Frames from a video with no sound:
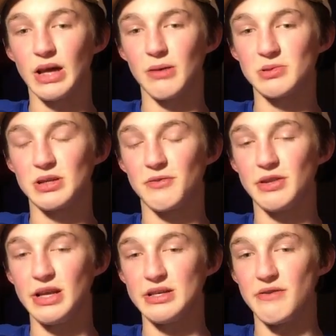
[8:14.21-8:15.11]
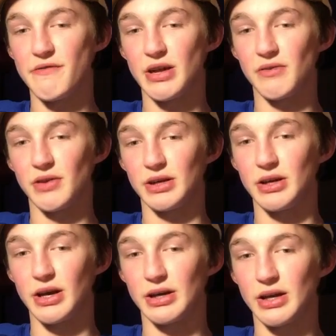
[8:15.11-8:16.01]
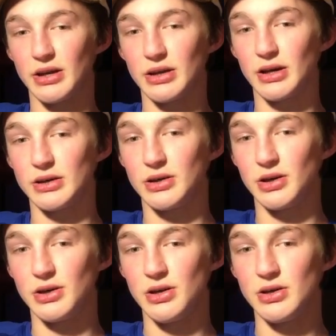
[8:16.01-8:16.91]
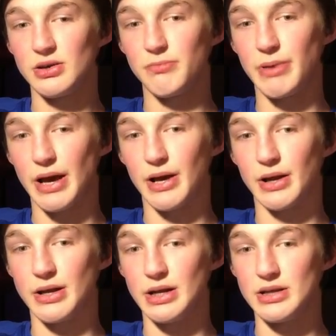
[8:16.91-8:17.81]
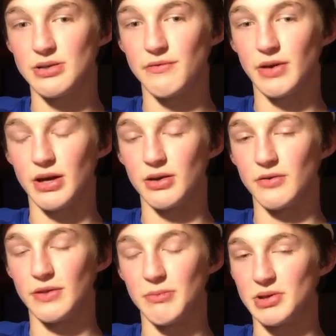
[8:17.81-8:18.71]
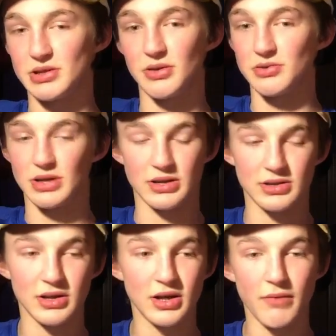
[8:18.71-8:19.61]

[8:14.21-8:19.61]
I almost said decent fan of, like, I can't, good, bad, and decent fan of. That makes no sense.